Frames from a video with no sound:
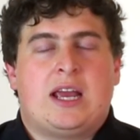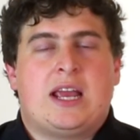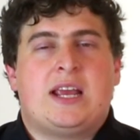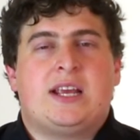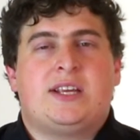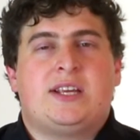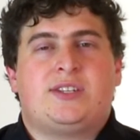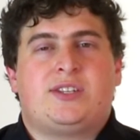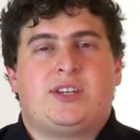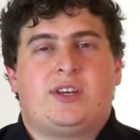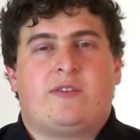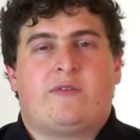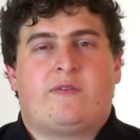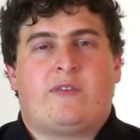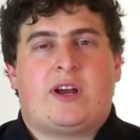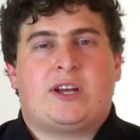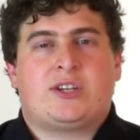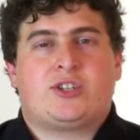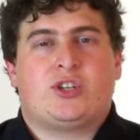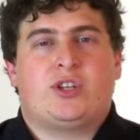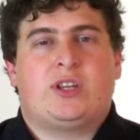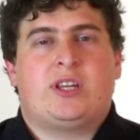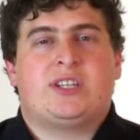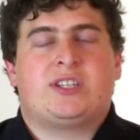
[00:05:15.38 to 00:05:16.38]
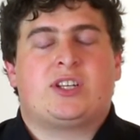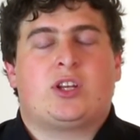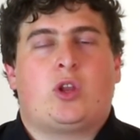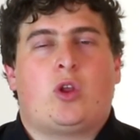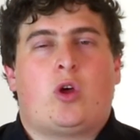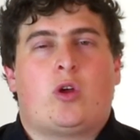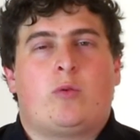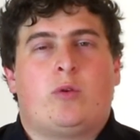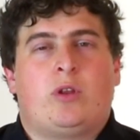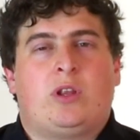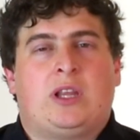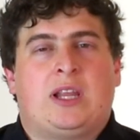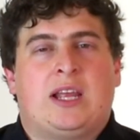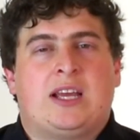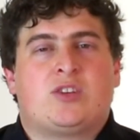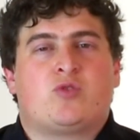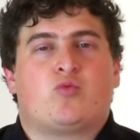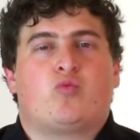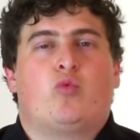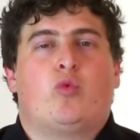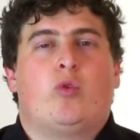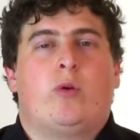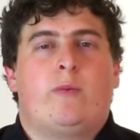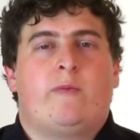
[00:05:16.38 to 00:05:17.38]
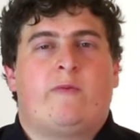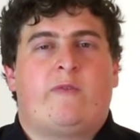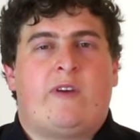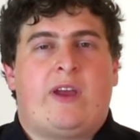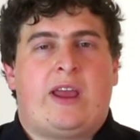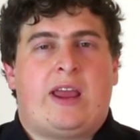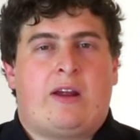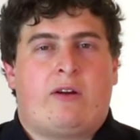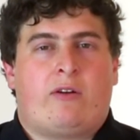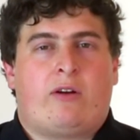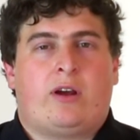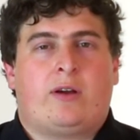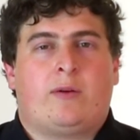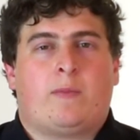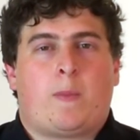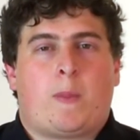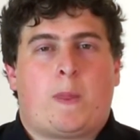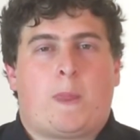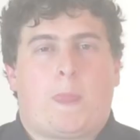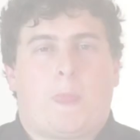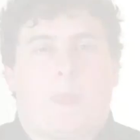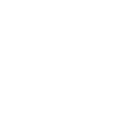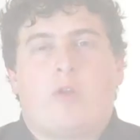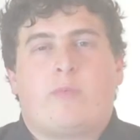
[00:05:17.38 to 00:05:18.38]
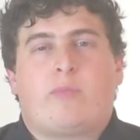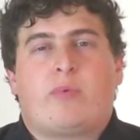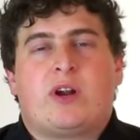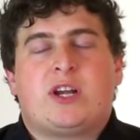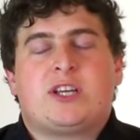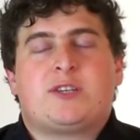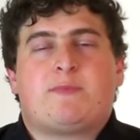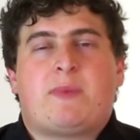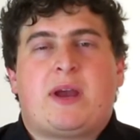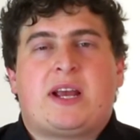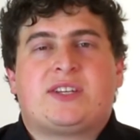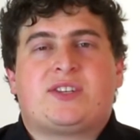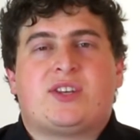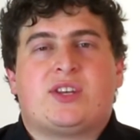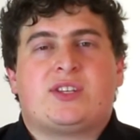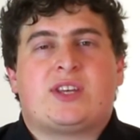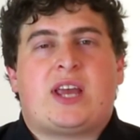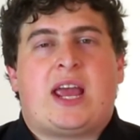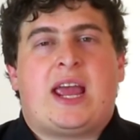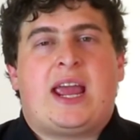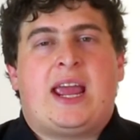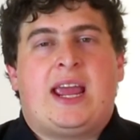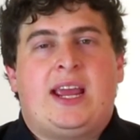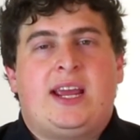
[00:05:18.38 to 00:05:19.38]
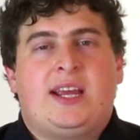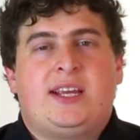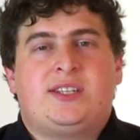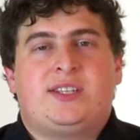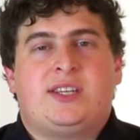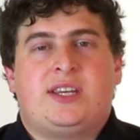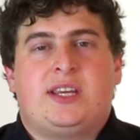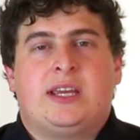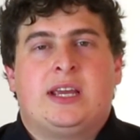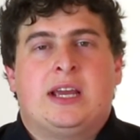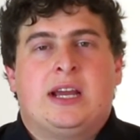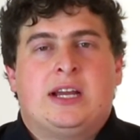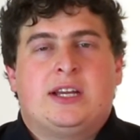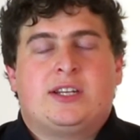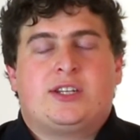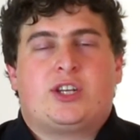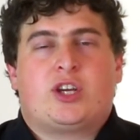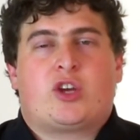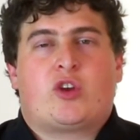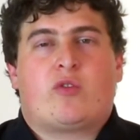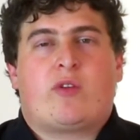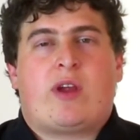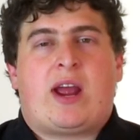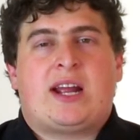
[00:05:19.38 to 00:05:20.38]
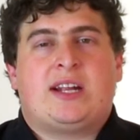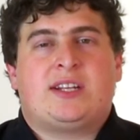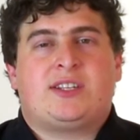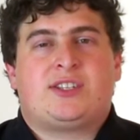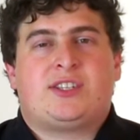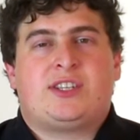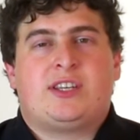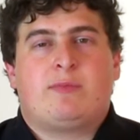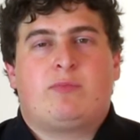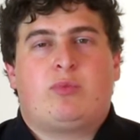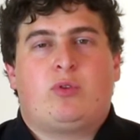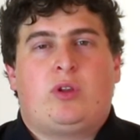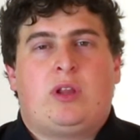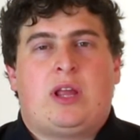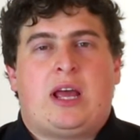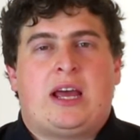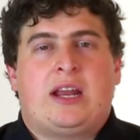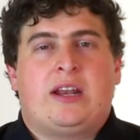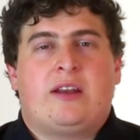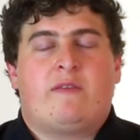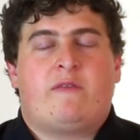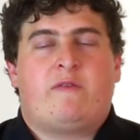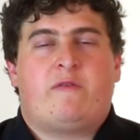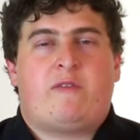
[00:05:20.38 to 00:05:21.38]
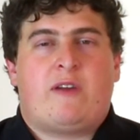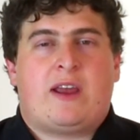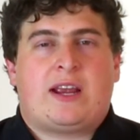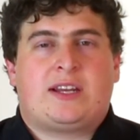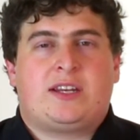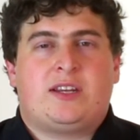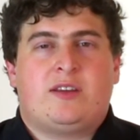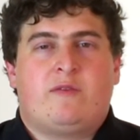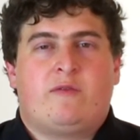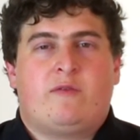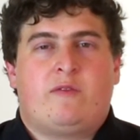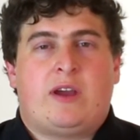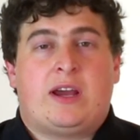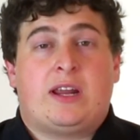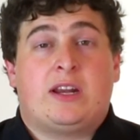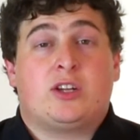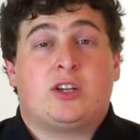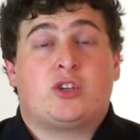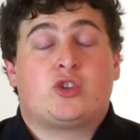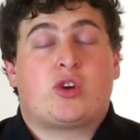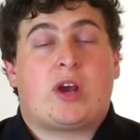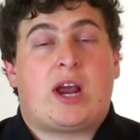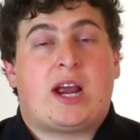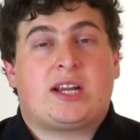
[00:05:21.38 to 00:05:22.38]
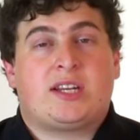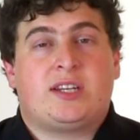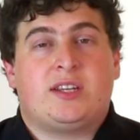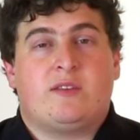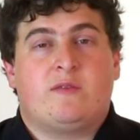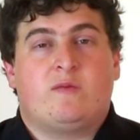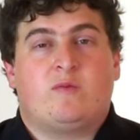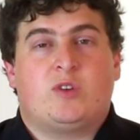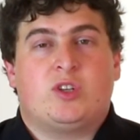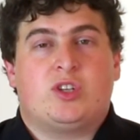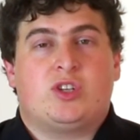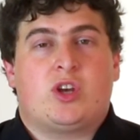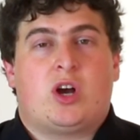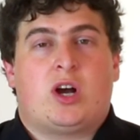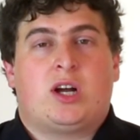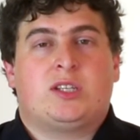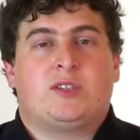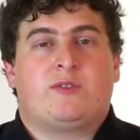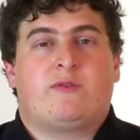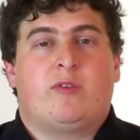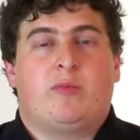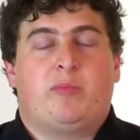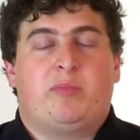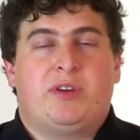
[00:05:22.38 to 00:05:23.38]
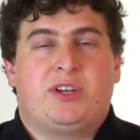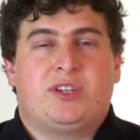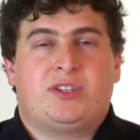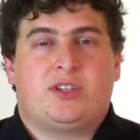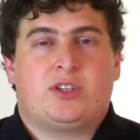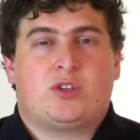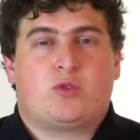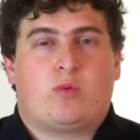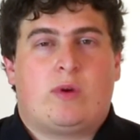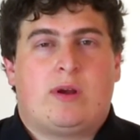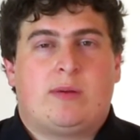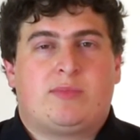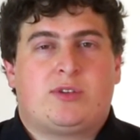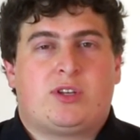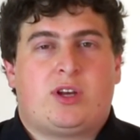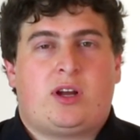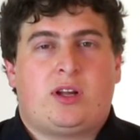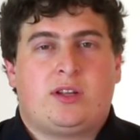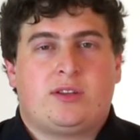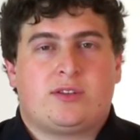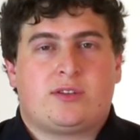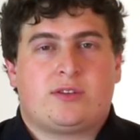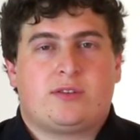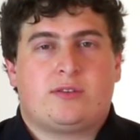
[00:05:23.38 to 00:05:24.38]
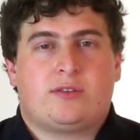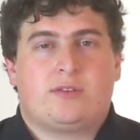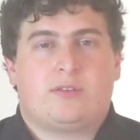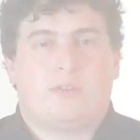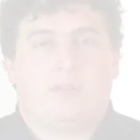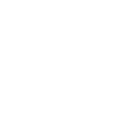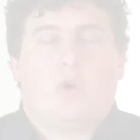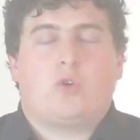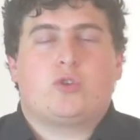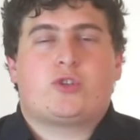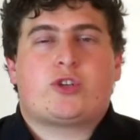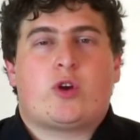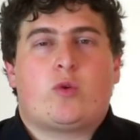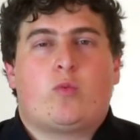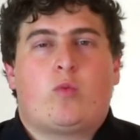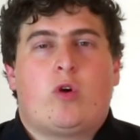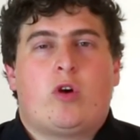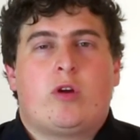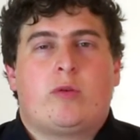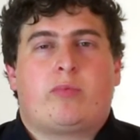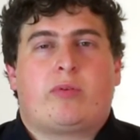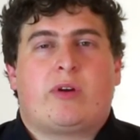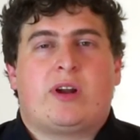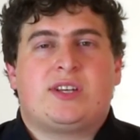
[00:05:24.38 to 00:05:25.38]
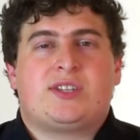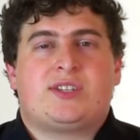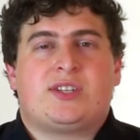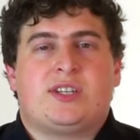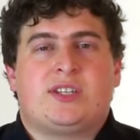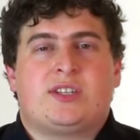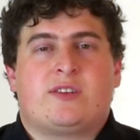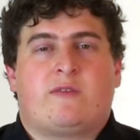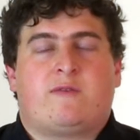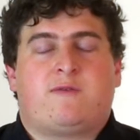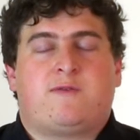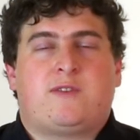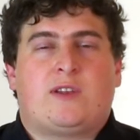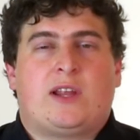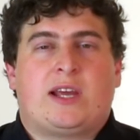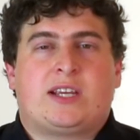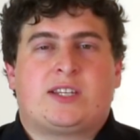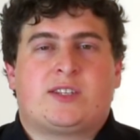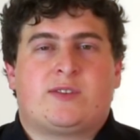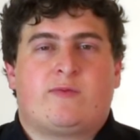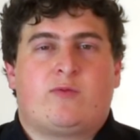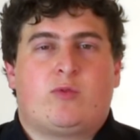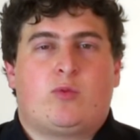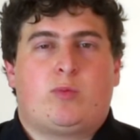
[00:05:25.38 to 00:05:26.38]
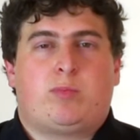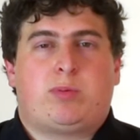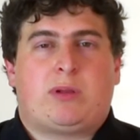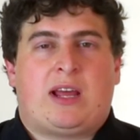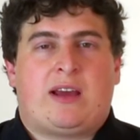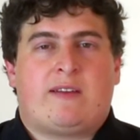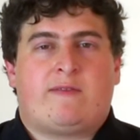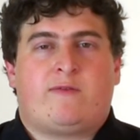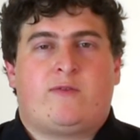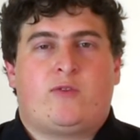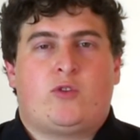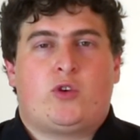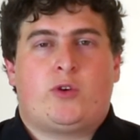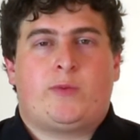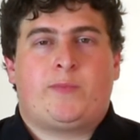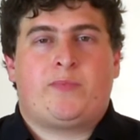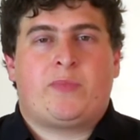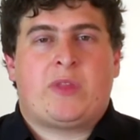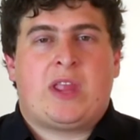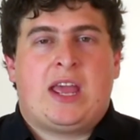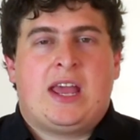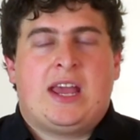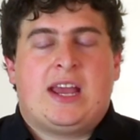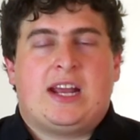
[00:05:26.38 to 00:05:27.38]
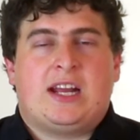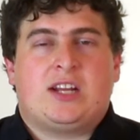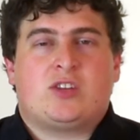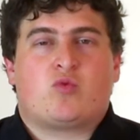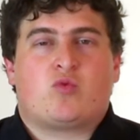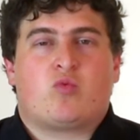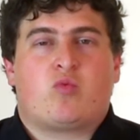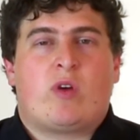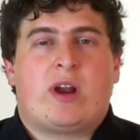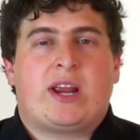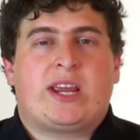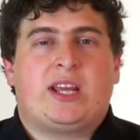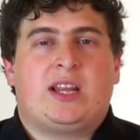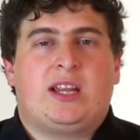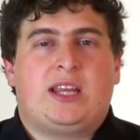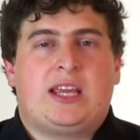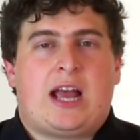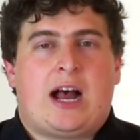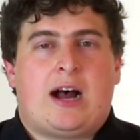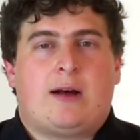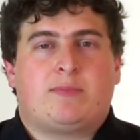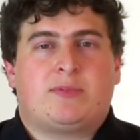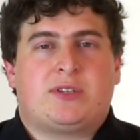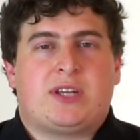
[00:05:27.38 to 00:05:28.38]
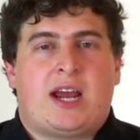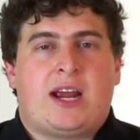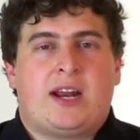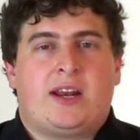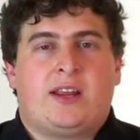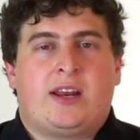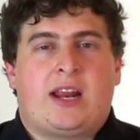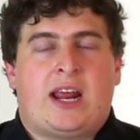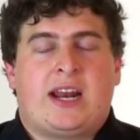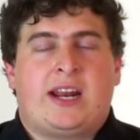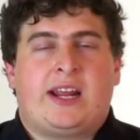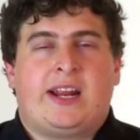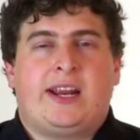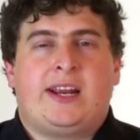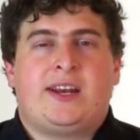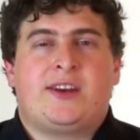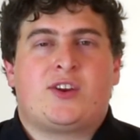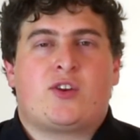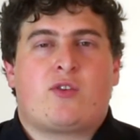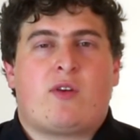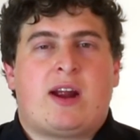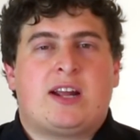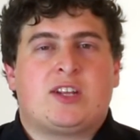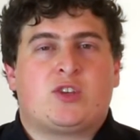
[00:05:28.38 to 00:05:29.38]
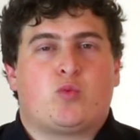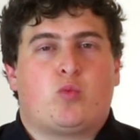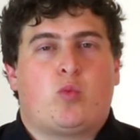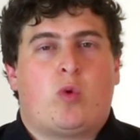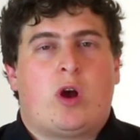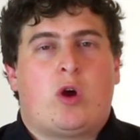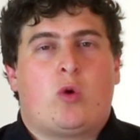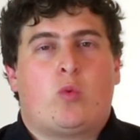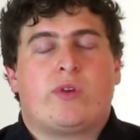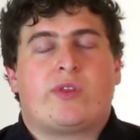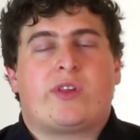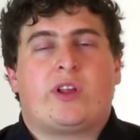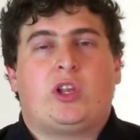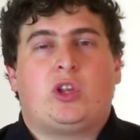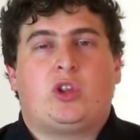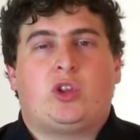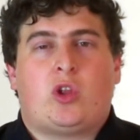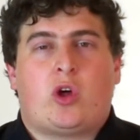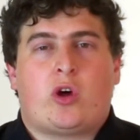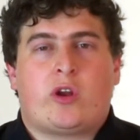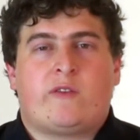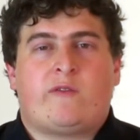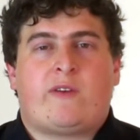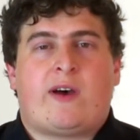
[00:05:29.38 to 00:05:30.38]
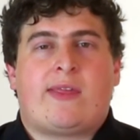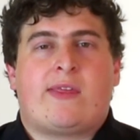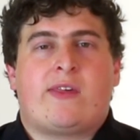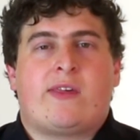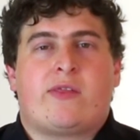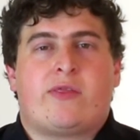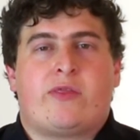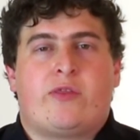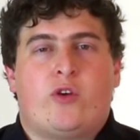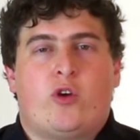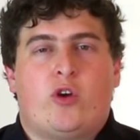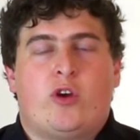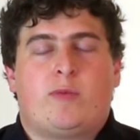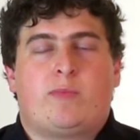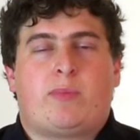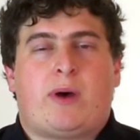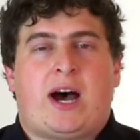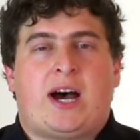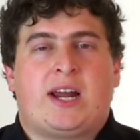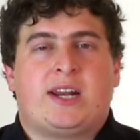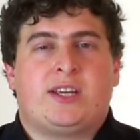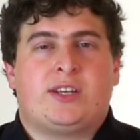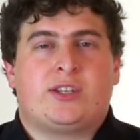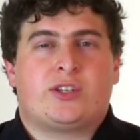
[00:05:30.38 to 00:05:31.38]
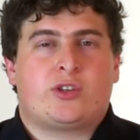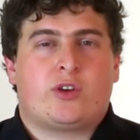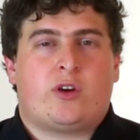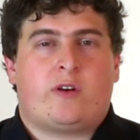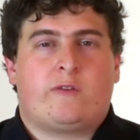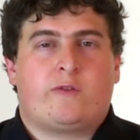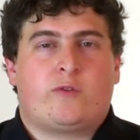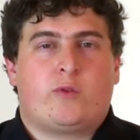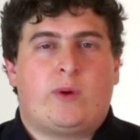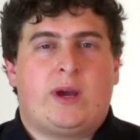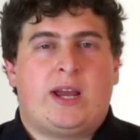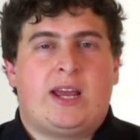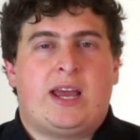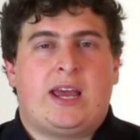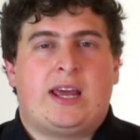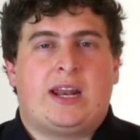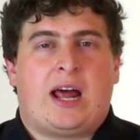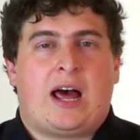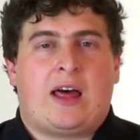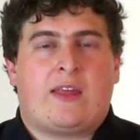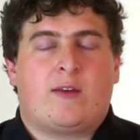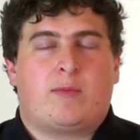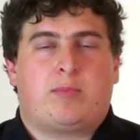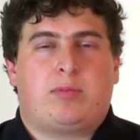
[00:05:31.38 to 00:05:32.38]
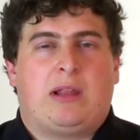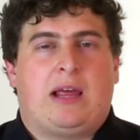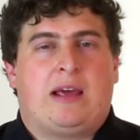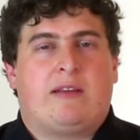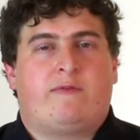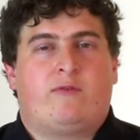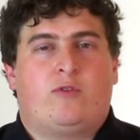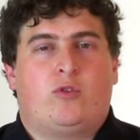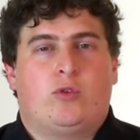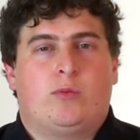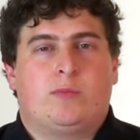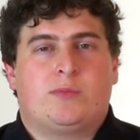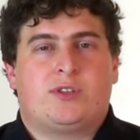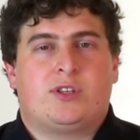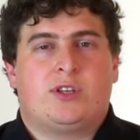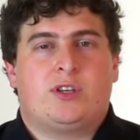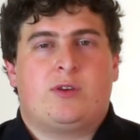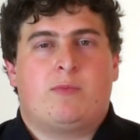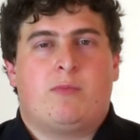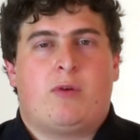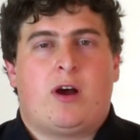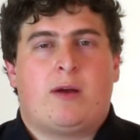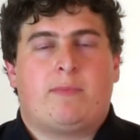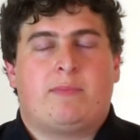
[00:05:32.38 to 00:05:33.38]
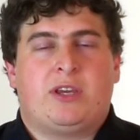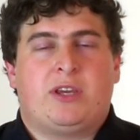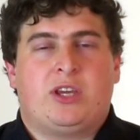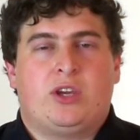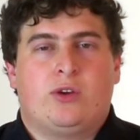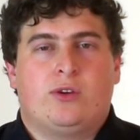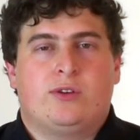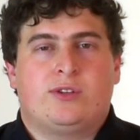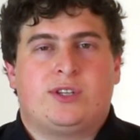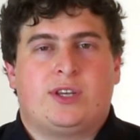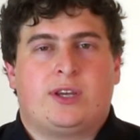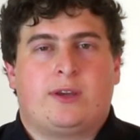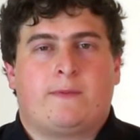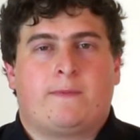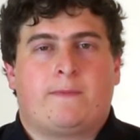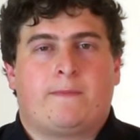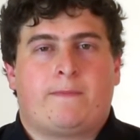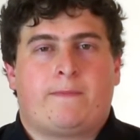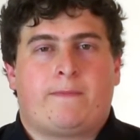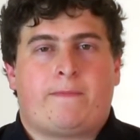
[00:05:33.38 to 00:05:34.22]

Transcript: easier fashion. There's a lot less room for error. WordPress makes it easy to create simple and effective and attractive designs for business websites. Also, WordPress is a flexible platform. It's regularly updated and it integrates well with a lot of other third-party software and other platforms that you might be using.